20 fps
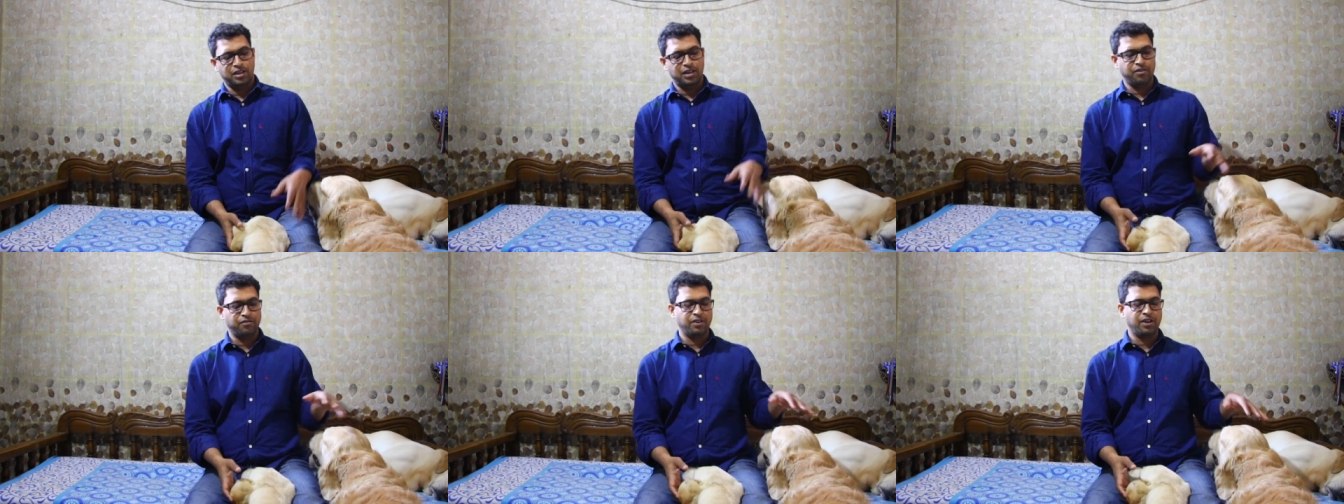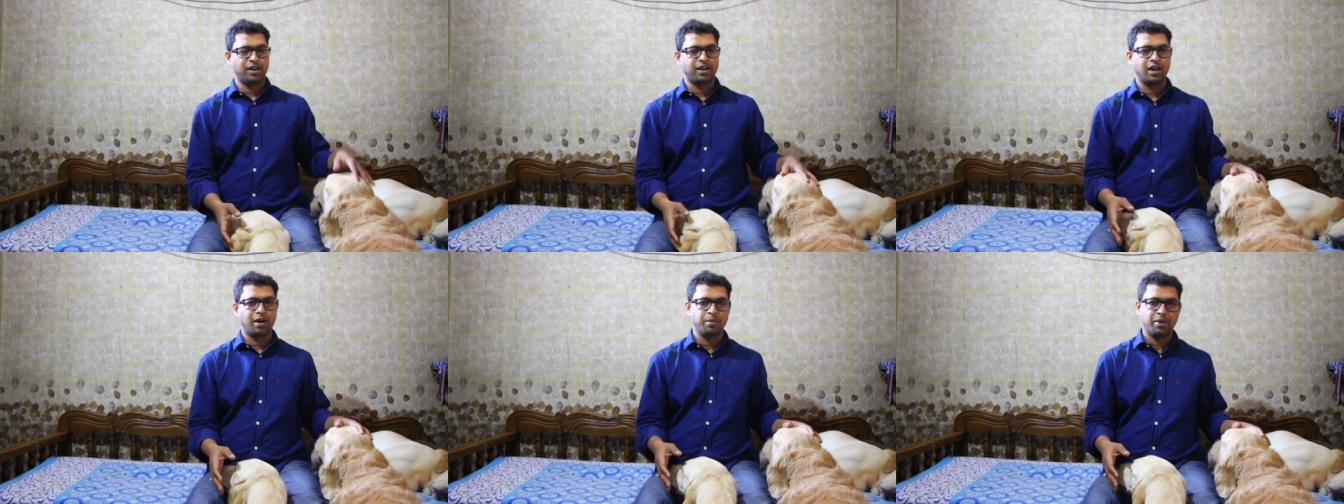he
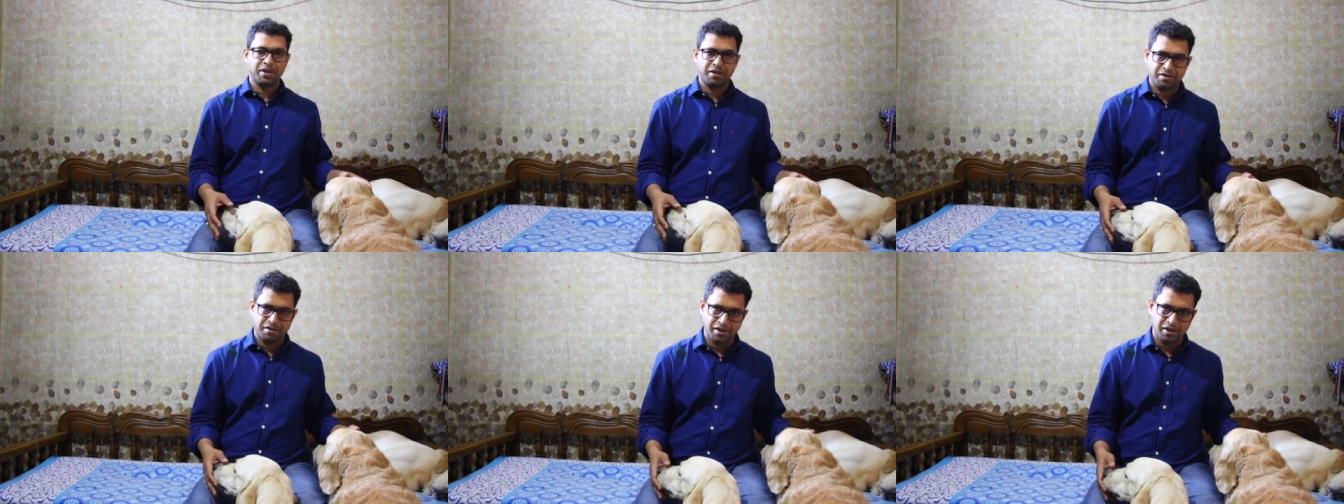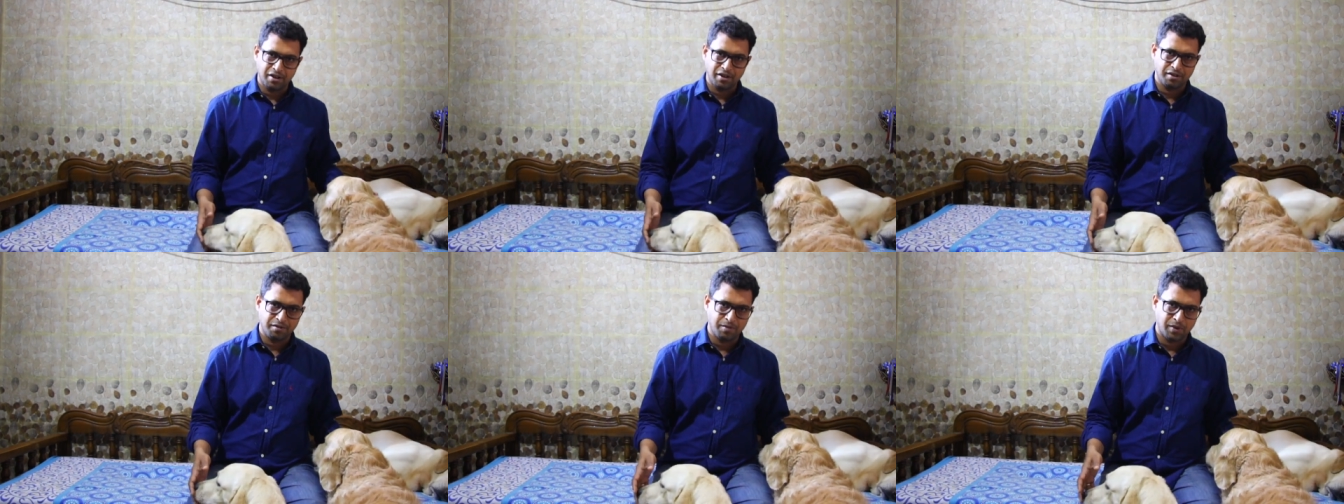will come and stick
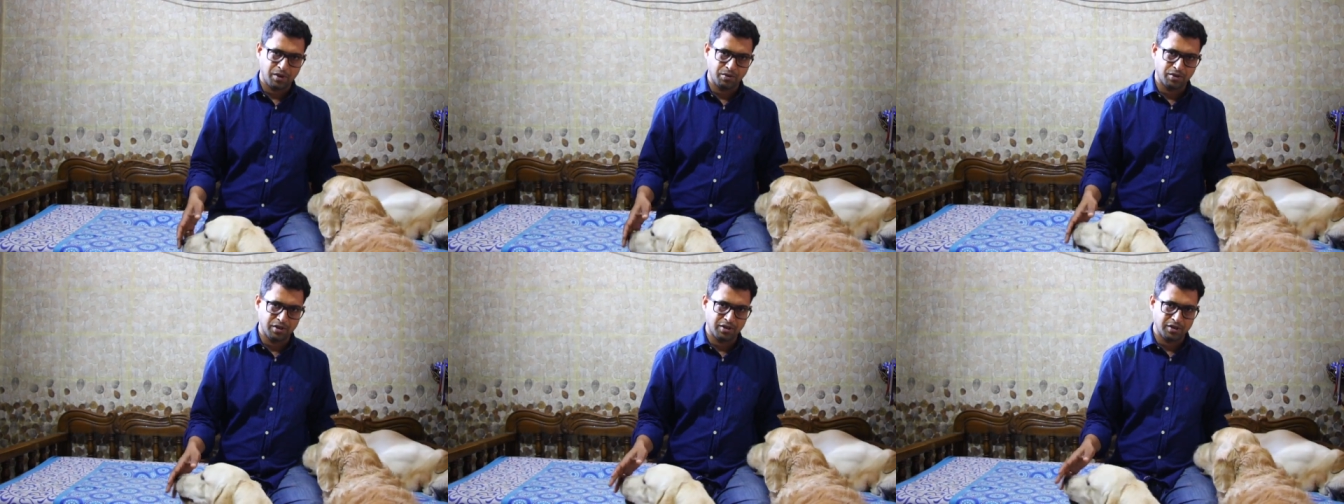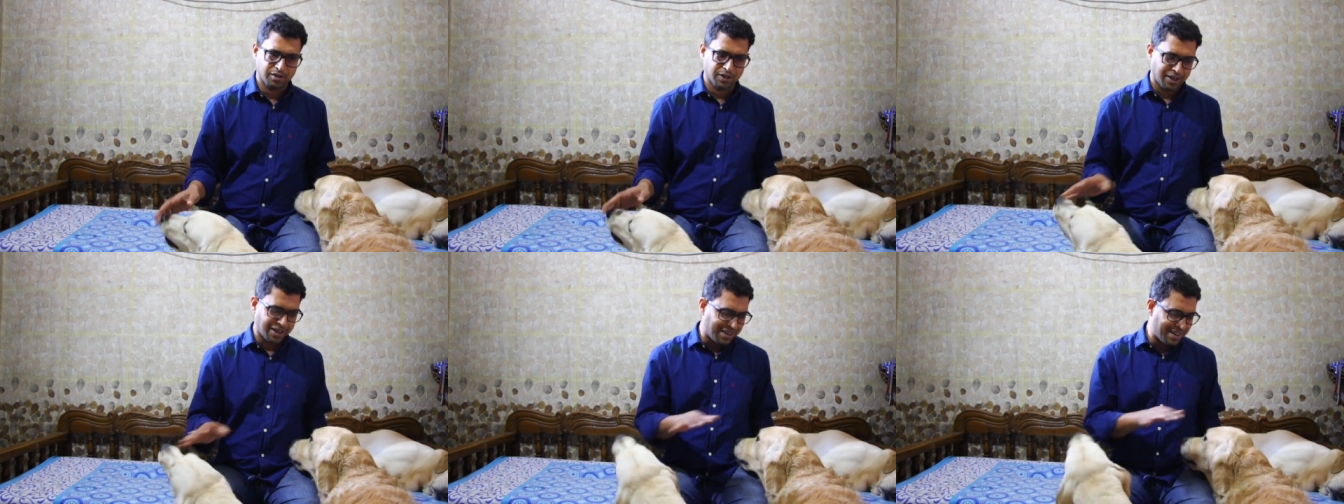his mouth
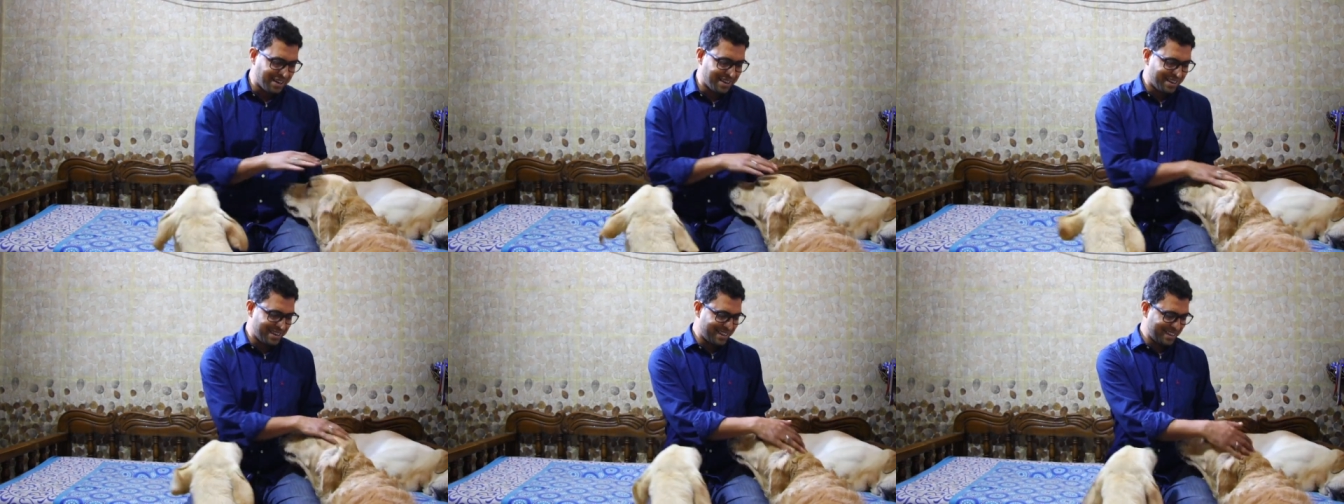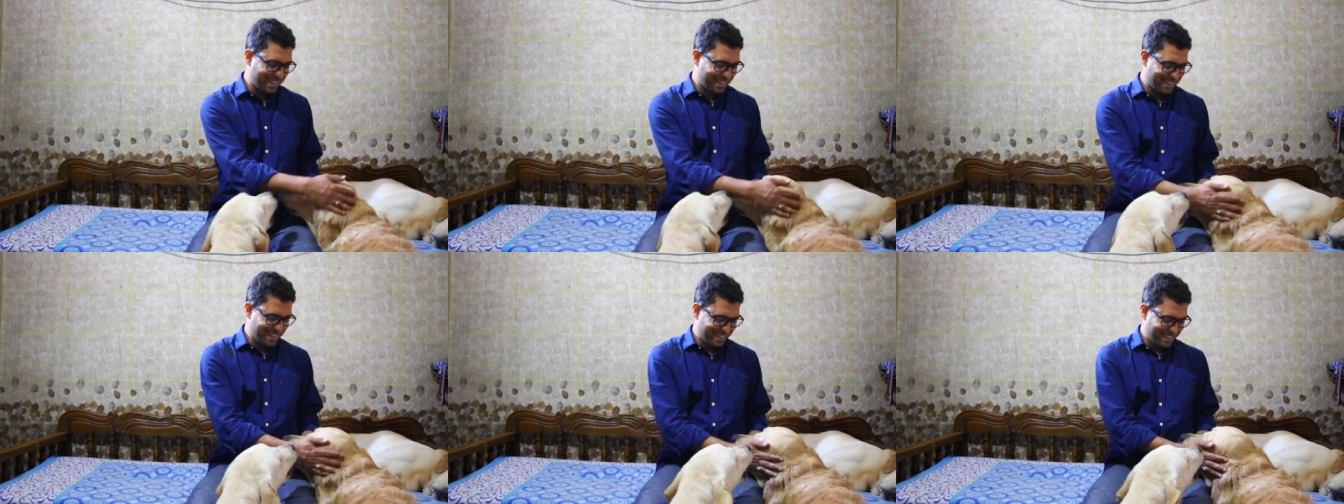inside.
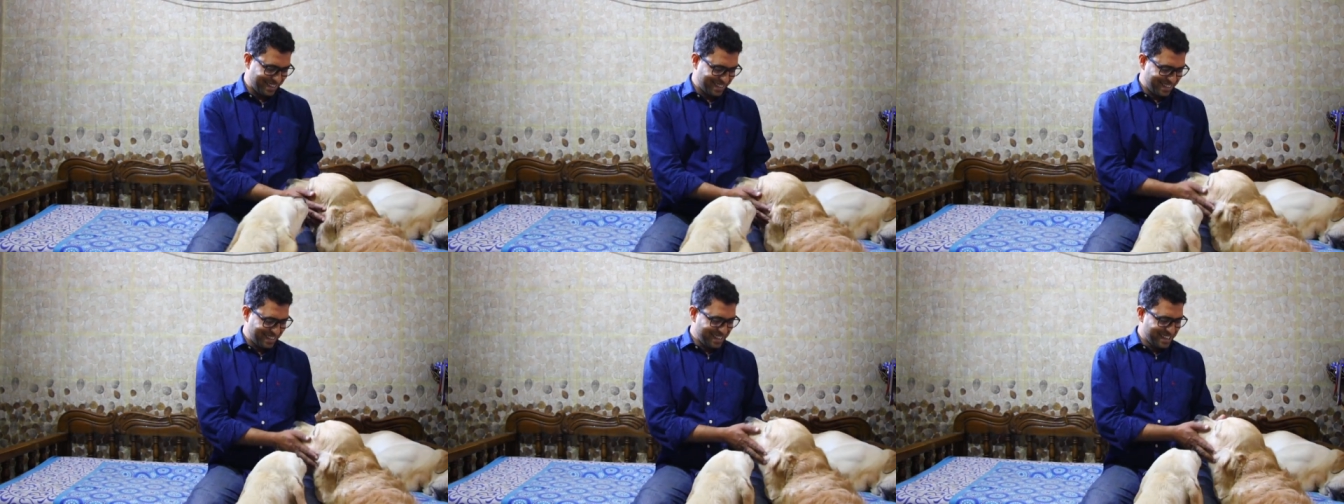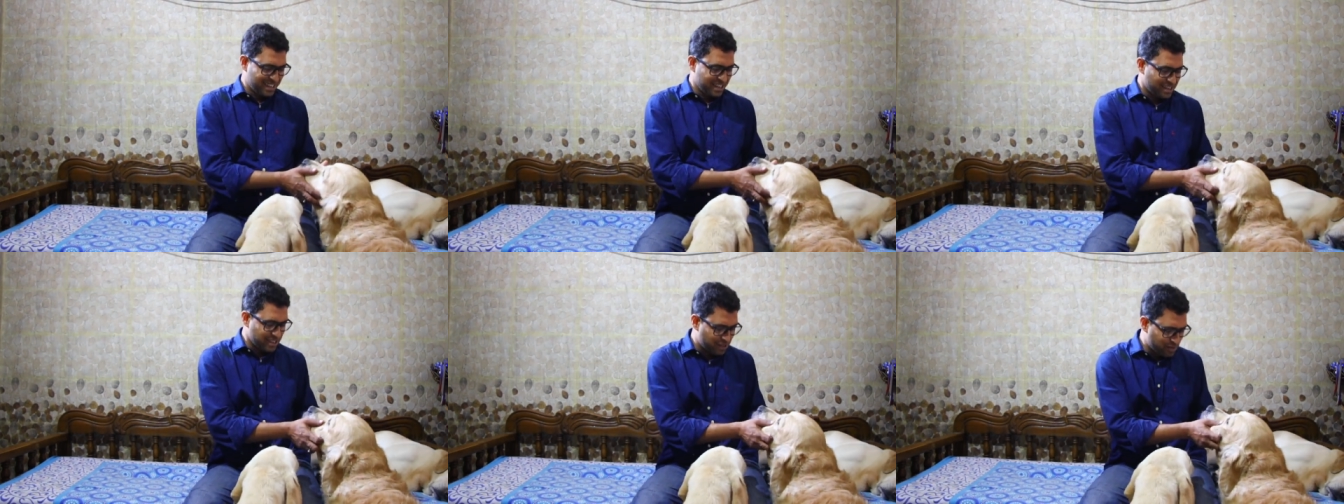
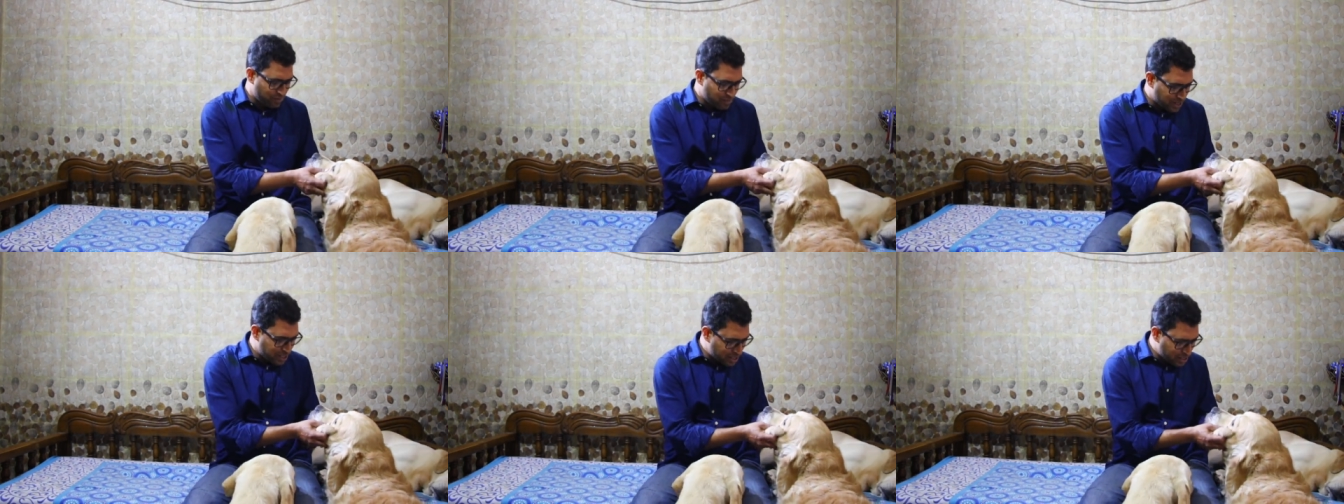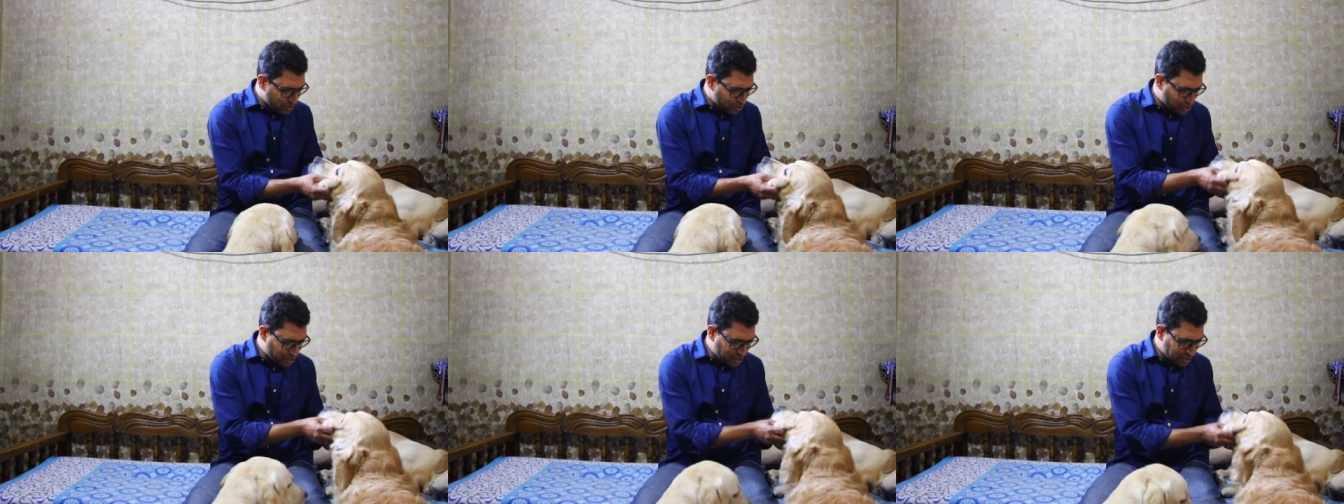My
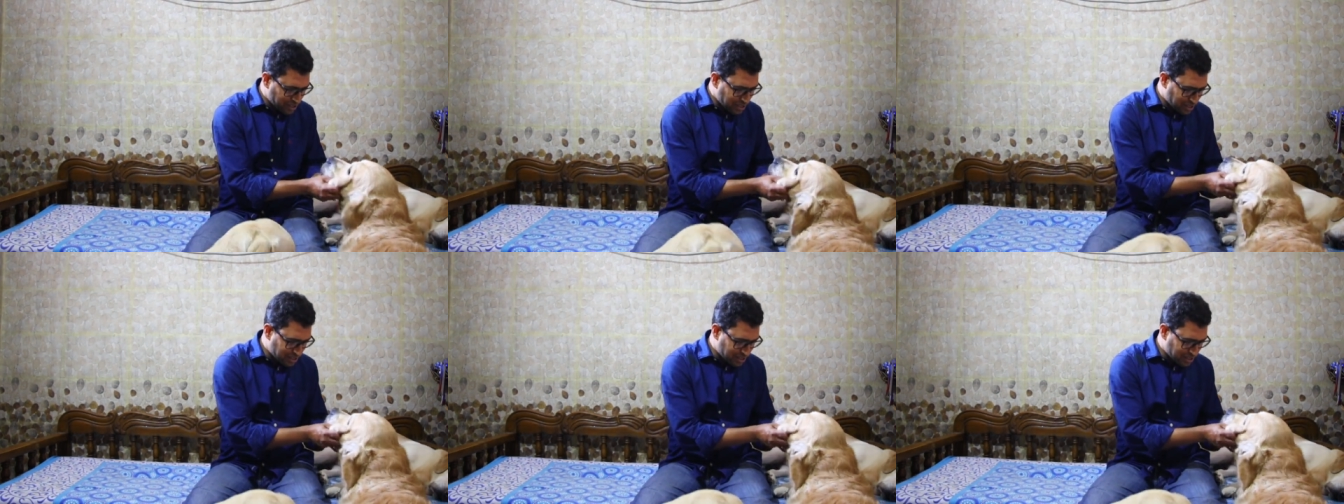lord.